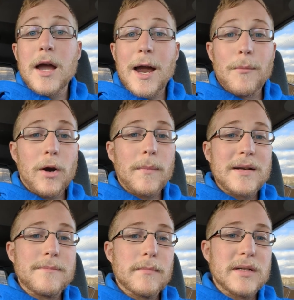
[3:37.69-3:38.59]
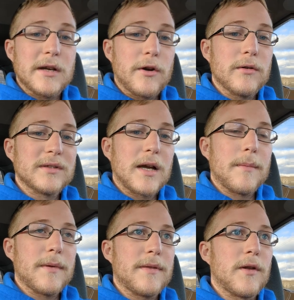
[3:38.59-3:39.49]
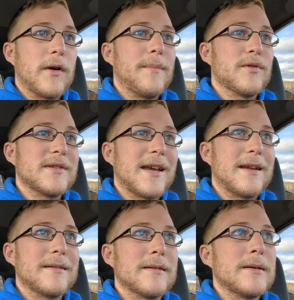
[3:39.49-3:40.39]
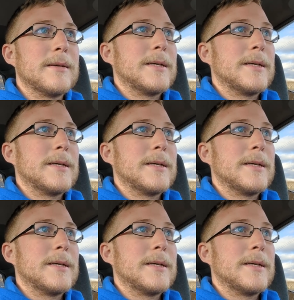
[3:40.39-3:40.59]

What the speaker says: I mark my materials up 30%.